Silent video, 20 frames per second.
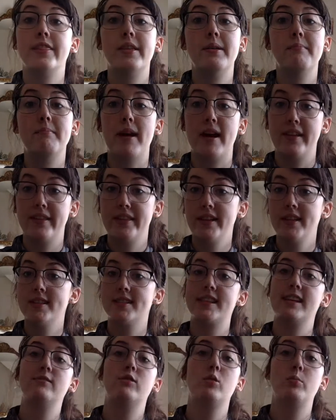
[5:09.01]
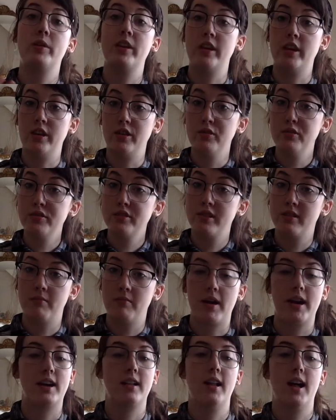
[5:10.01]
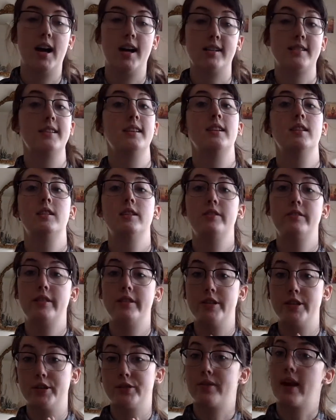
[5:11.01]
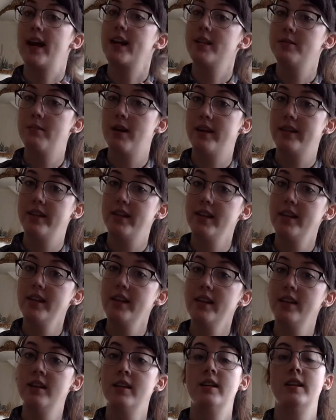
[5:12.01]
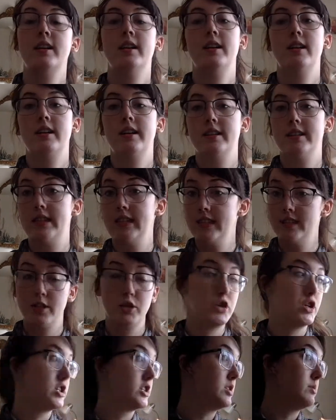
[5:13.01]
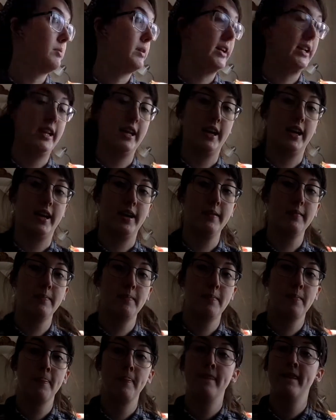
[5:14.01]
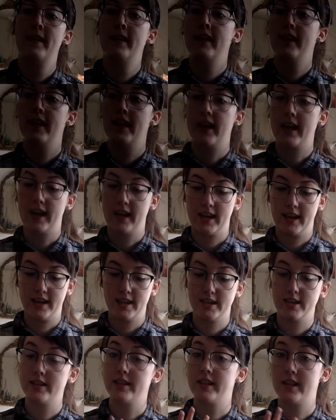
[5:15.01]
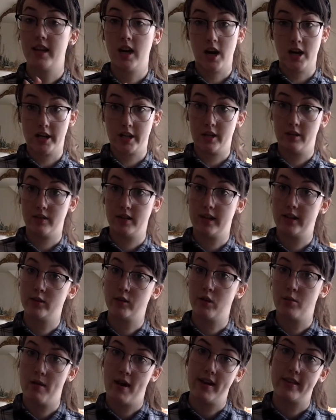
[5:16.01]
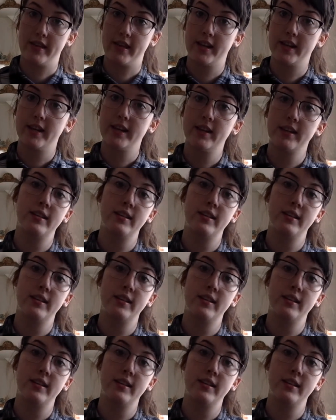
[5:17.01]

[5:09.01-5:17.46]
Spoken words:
The methods that will be used in my class include the direct method, desuggestopedia, and the audiolingual method.